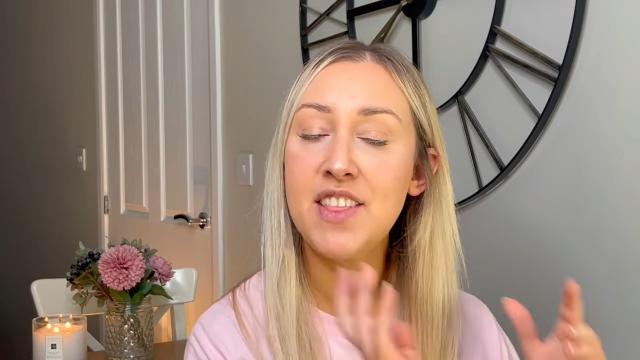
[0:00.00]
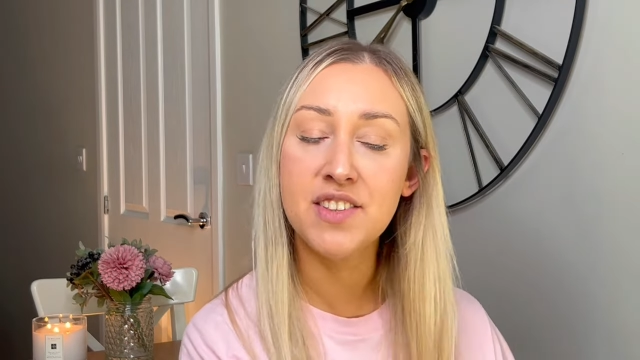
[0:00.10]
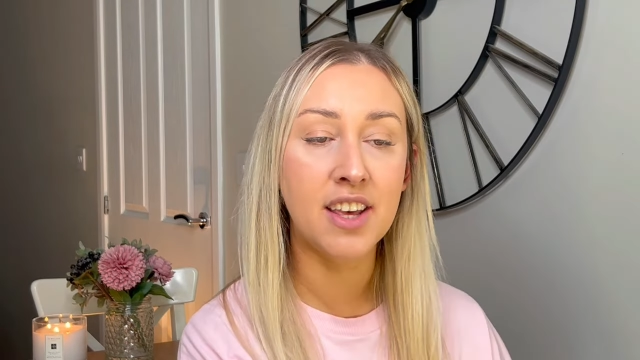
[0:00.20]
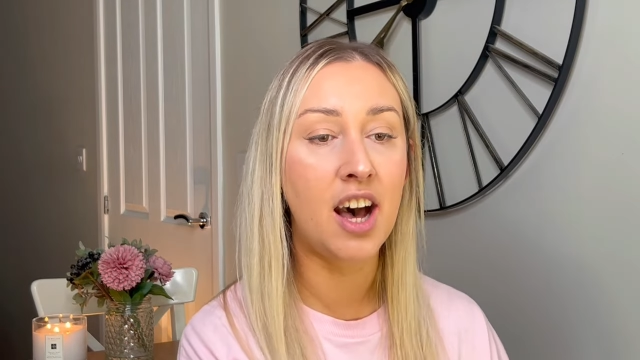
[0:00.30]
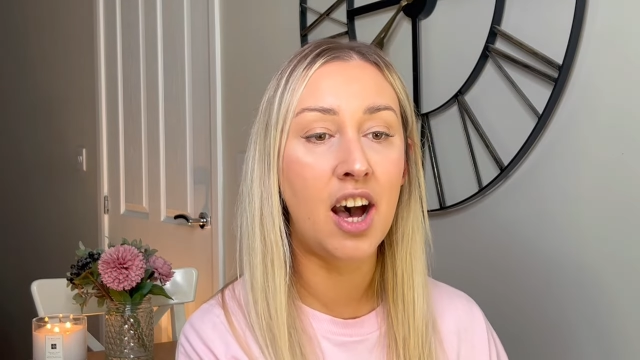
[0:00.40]
this
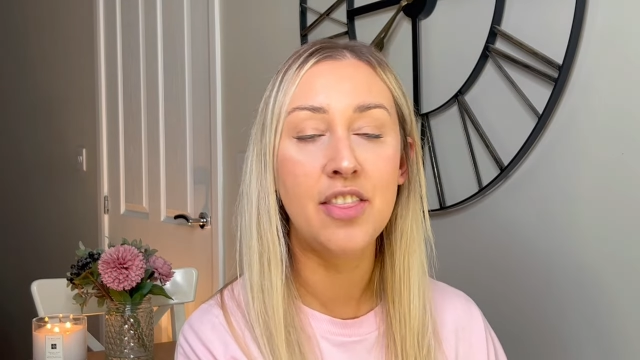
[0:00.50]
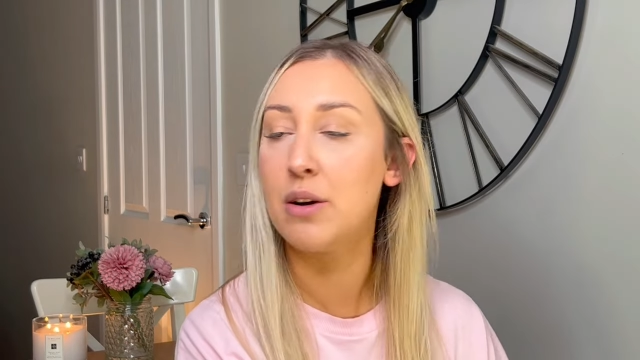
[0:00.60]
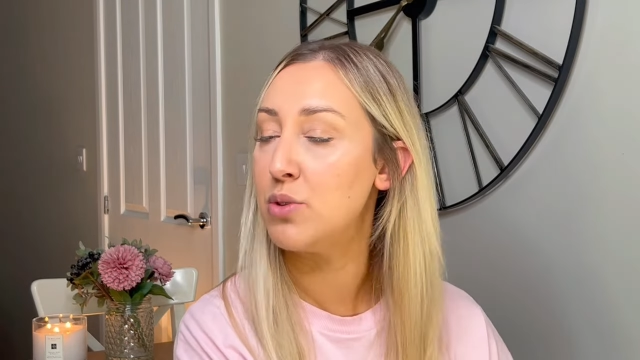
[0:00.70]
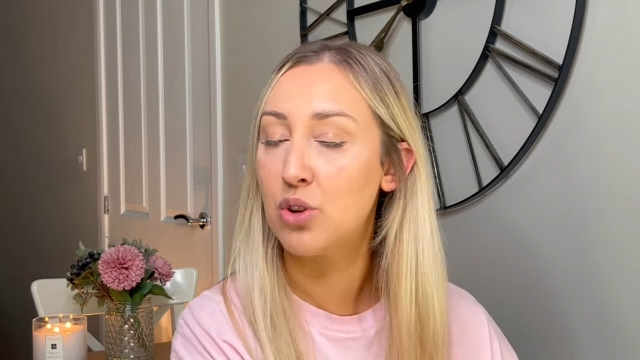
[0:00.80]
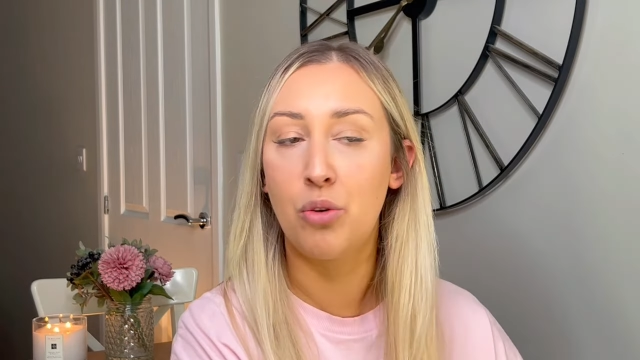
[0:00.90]
car that
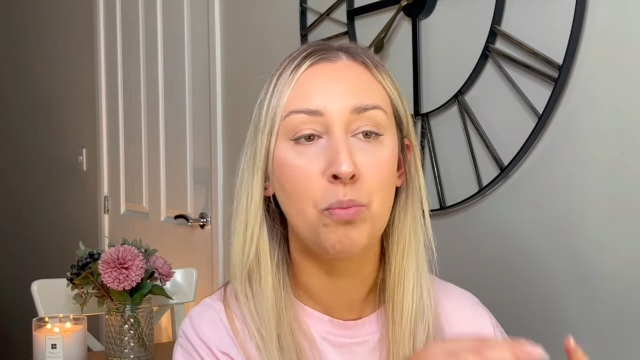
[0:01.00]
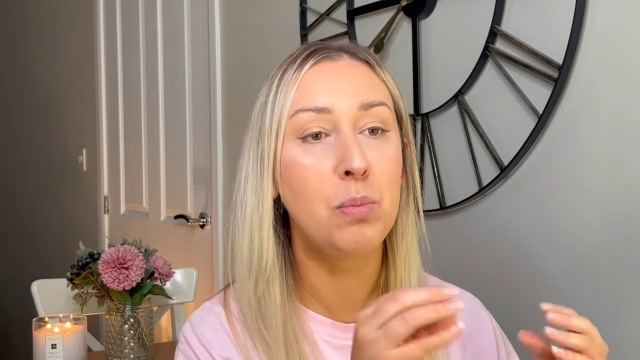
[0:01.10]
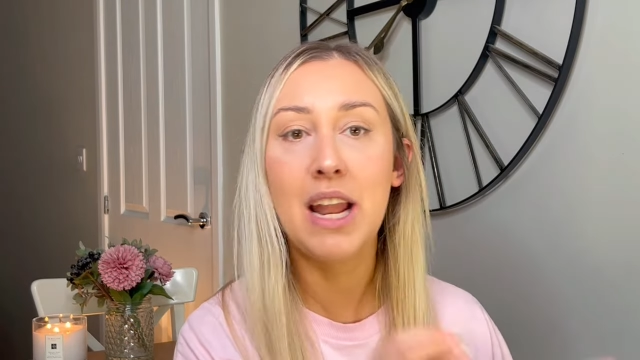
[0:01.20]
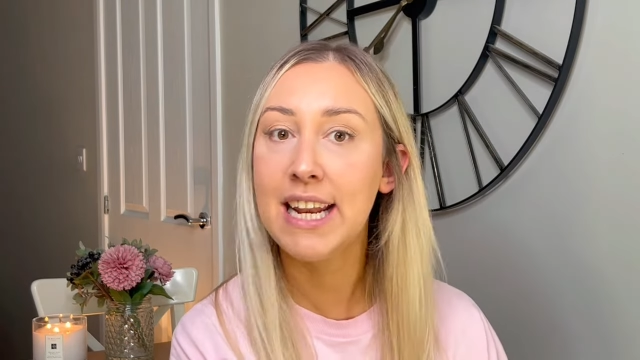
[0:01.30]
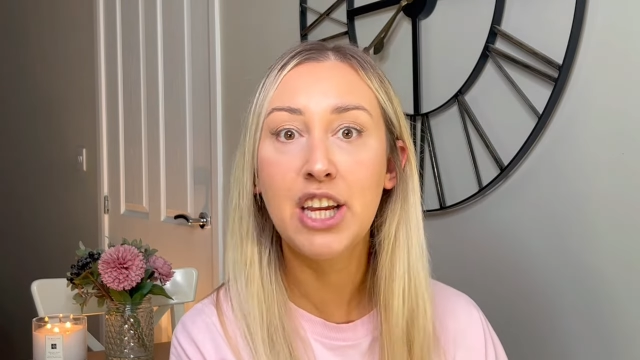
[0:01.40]
was on a
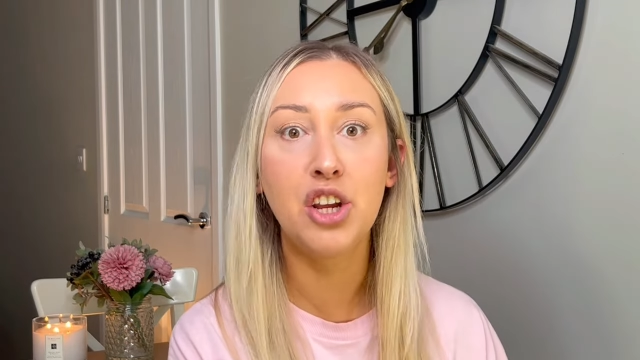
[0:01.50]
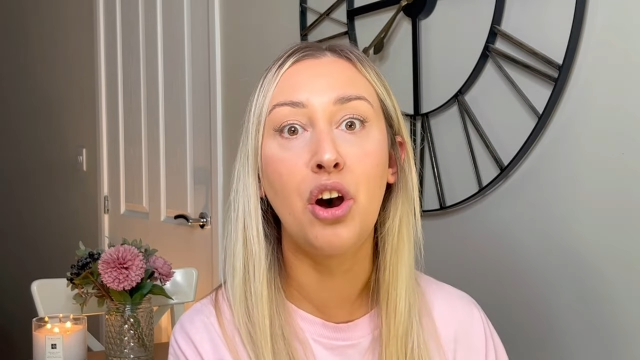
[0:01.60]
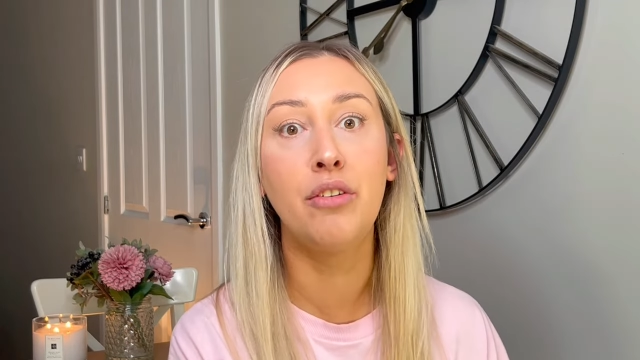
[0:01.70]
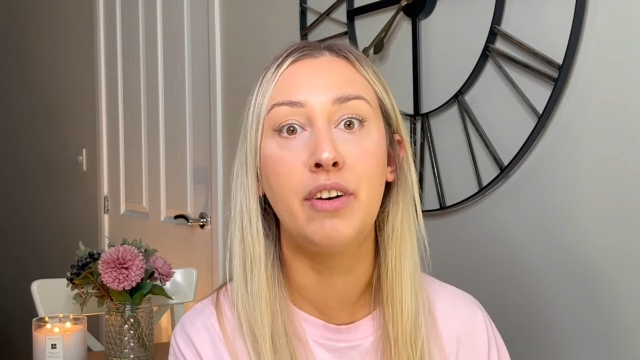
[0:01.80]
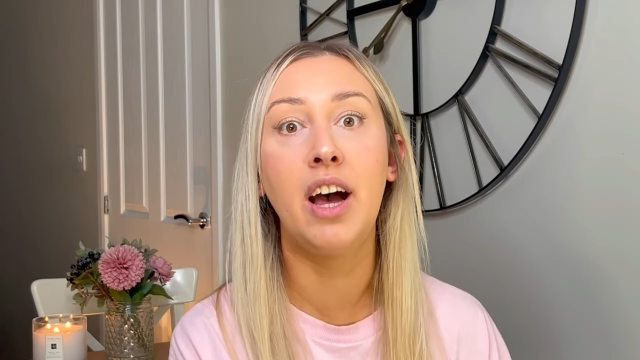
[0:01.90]
bloody good
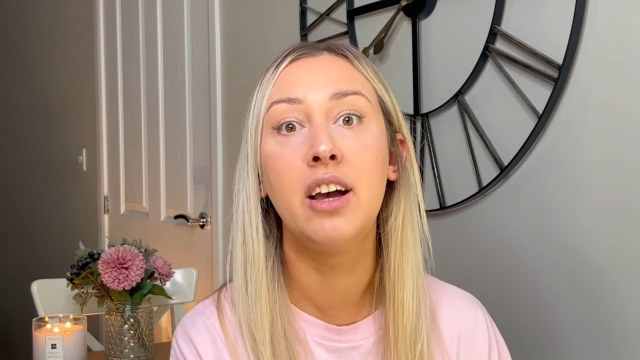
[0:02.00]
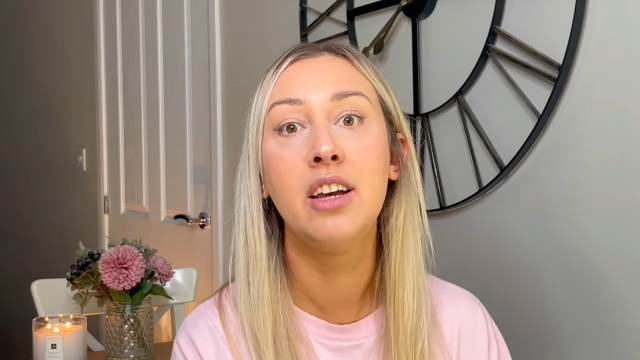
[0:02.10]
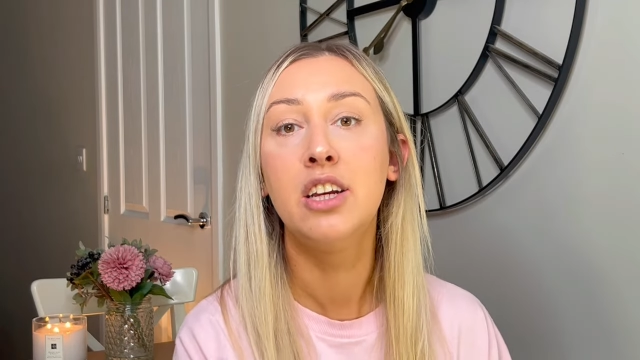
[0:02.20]
offer